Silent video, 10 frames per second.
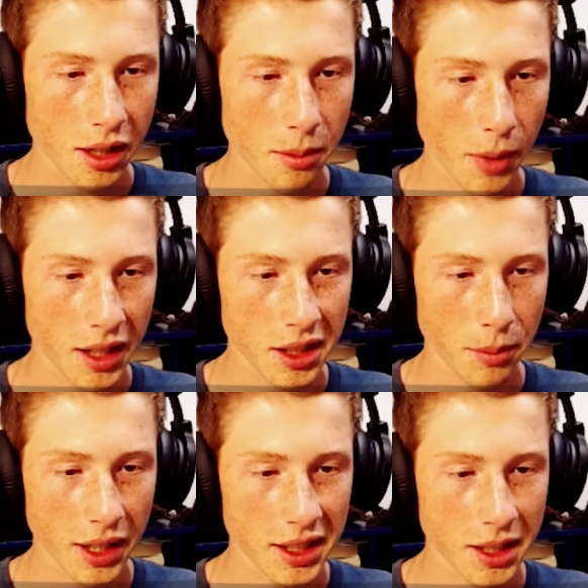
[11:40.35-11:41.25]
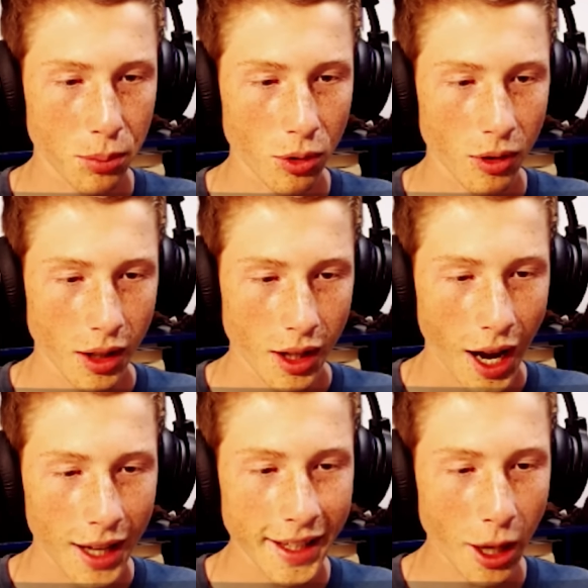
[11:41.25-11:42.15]
I need to make something simple.
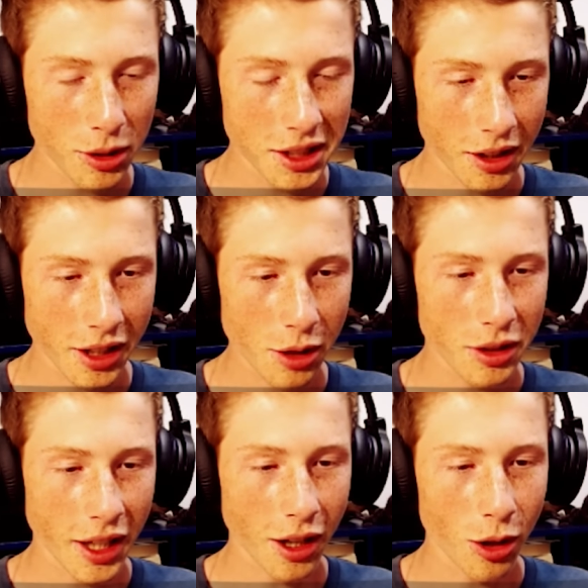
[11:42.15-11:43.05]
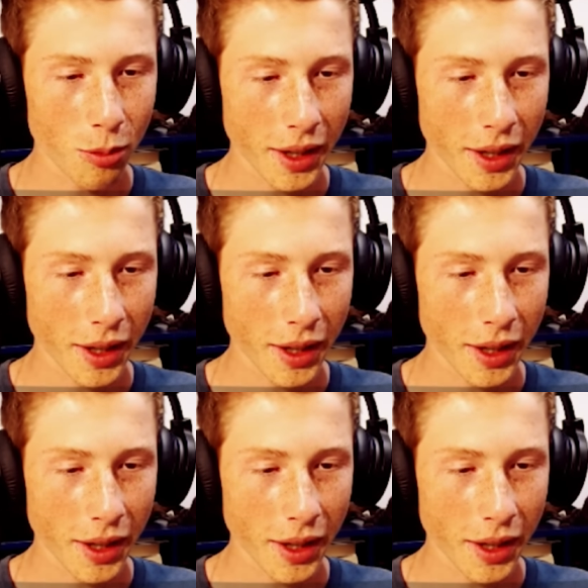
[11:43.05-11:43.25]
I like how I was telling you, like,